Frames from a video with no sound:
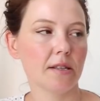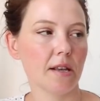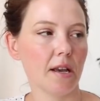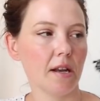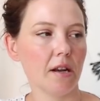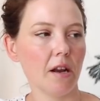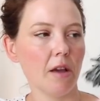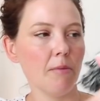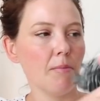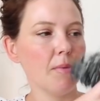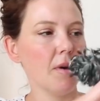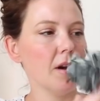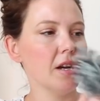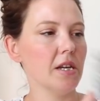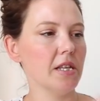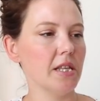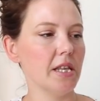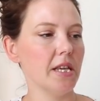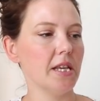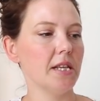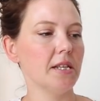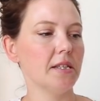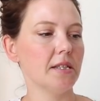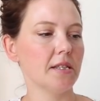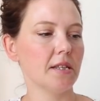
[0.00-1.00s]
and I buy
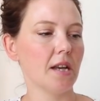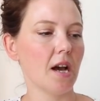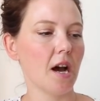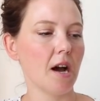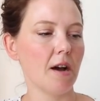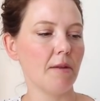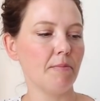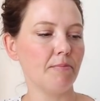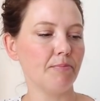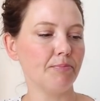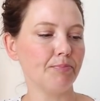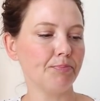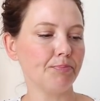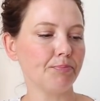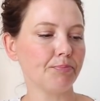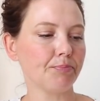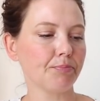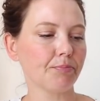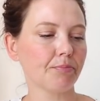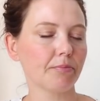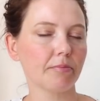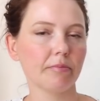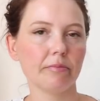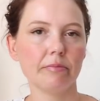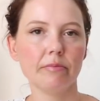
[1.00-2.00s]
these
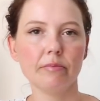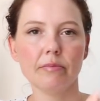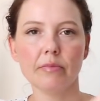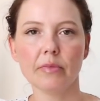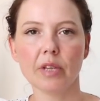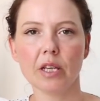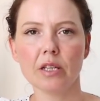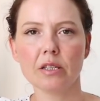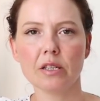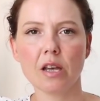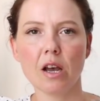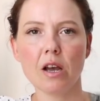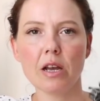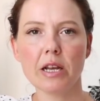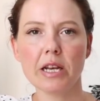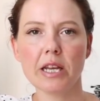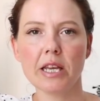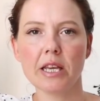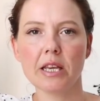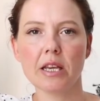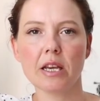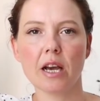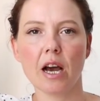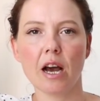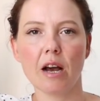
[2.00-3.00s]

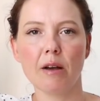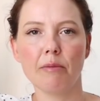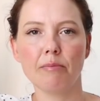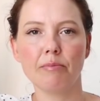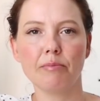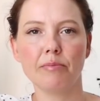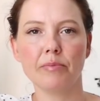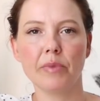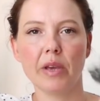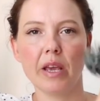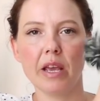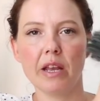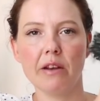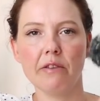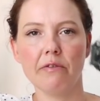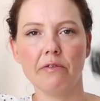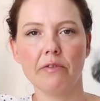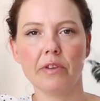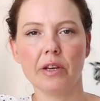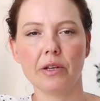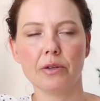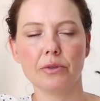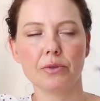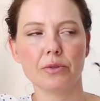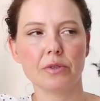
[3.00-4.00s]
tiny
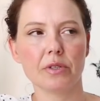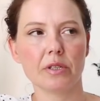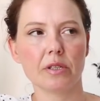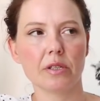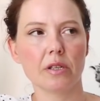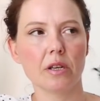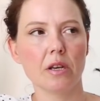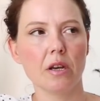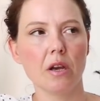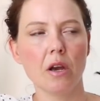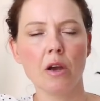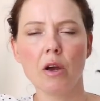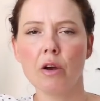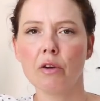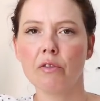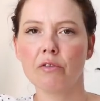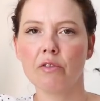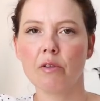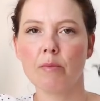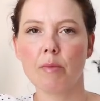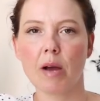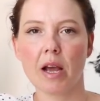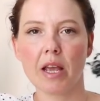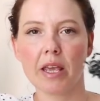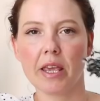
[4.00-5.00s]
infills
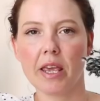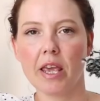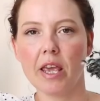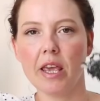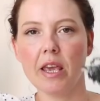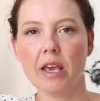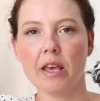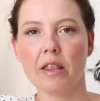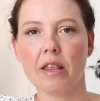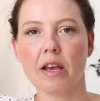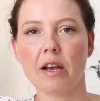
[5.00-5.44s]
from IKEA.